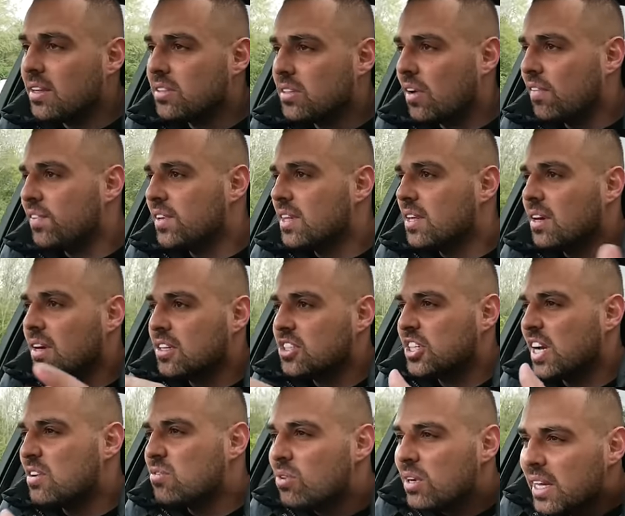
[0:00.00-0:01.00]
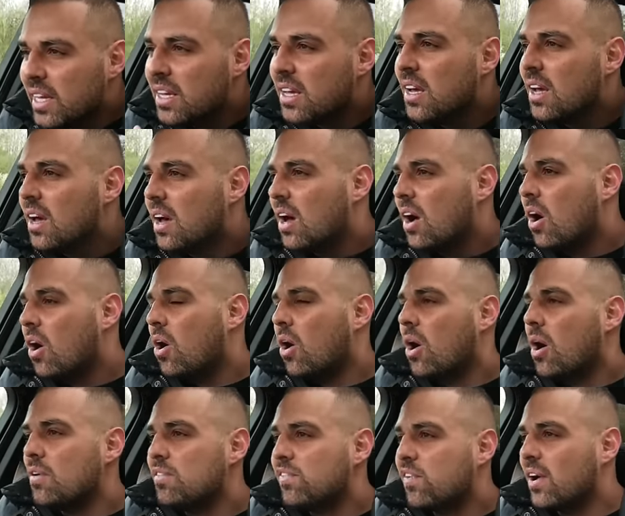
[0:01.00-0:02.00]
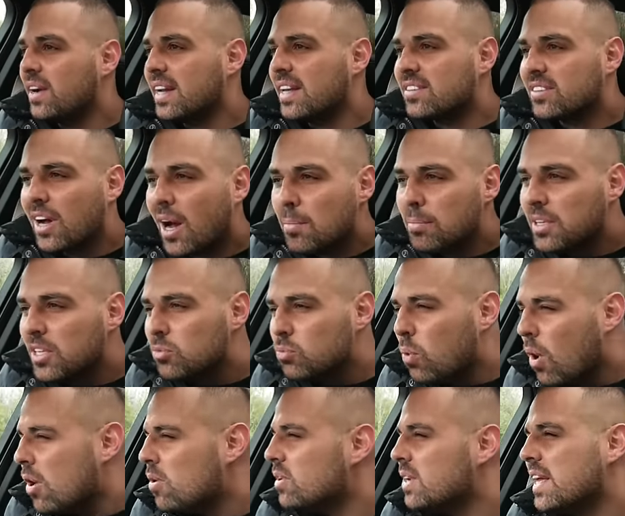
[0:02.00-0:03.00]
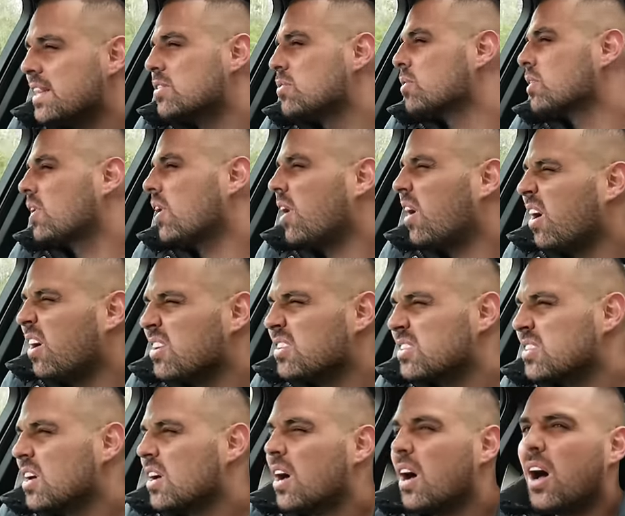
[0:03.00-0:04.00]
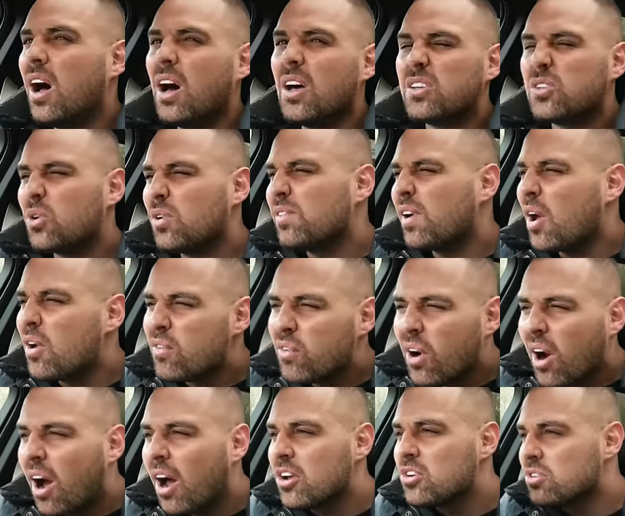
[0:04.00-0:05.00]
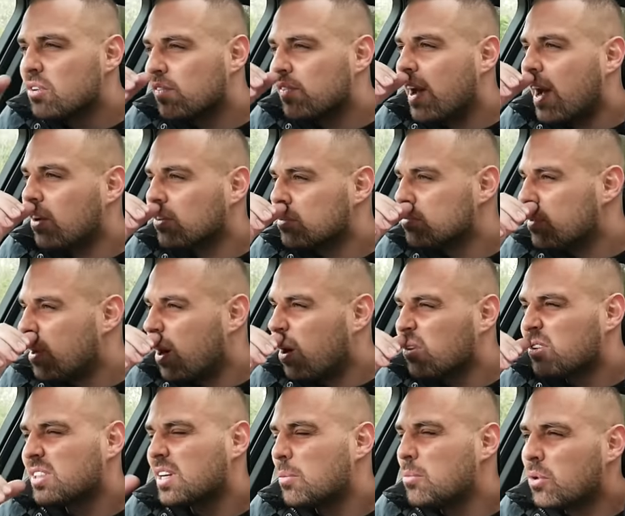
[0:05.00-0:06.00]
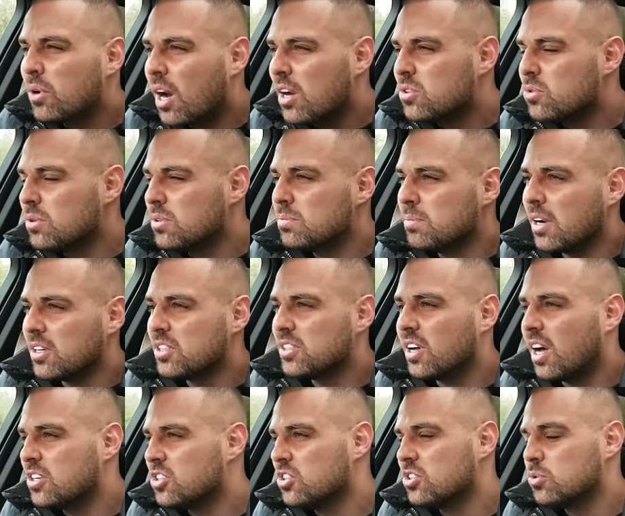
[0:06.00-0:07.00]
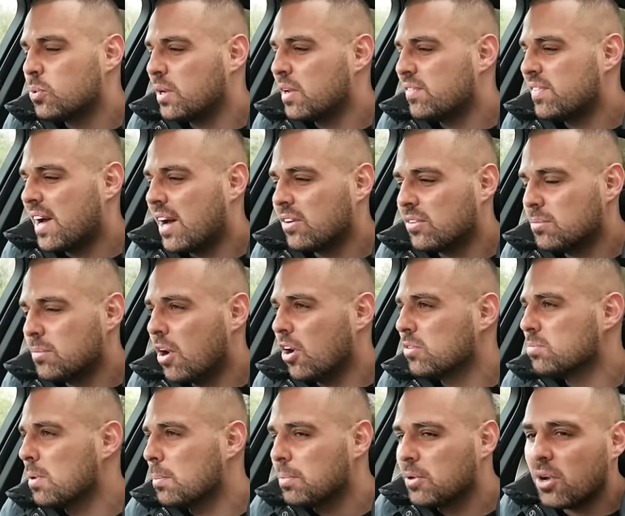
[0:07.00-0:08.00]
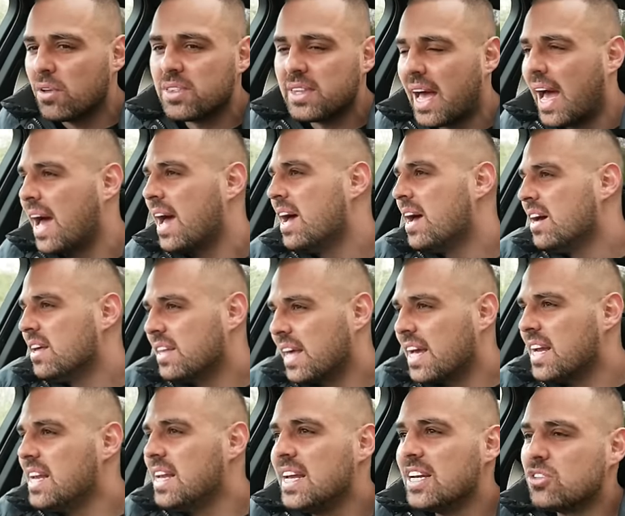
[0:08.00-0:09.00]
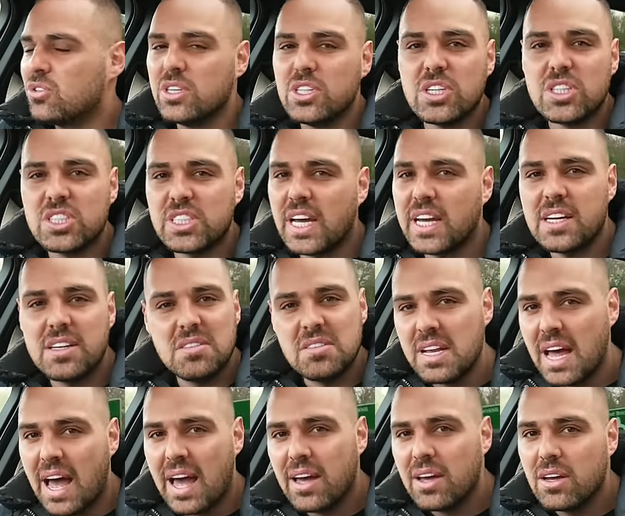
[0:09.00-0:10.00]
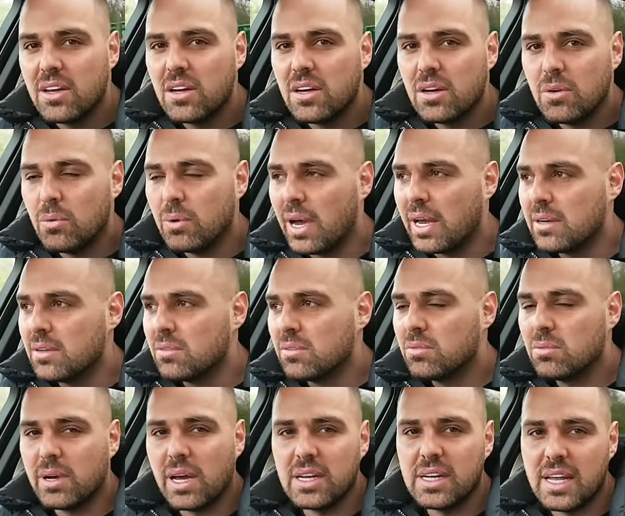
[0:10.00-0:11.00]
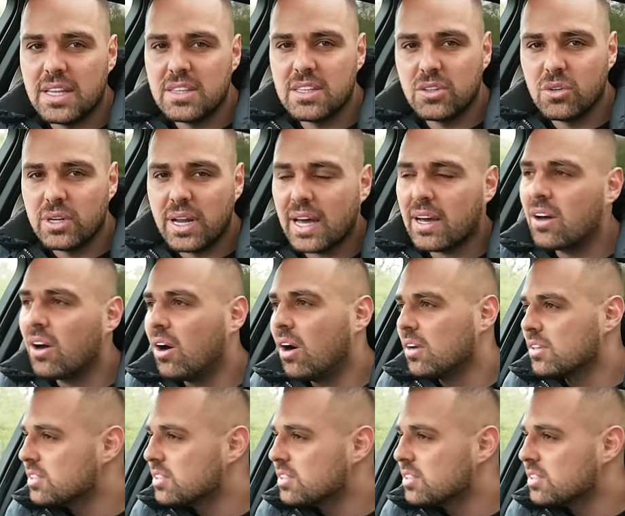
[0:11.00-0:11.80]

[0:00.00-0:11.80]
So I think they're generally, finance companies won't lend on cars sort of over 100,000 miles. Some will go to as much as 120,000 miles, but beyond that, they literally just say, nah, we ain't lending on that car.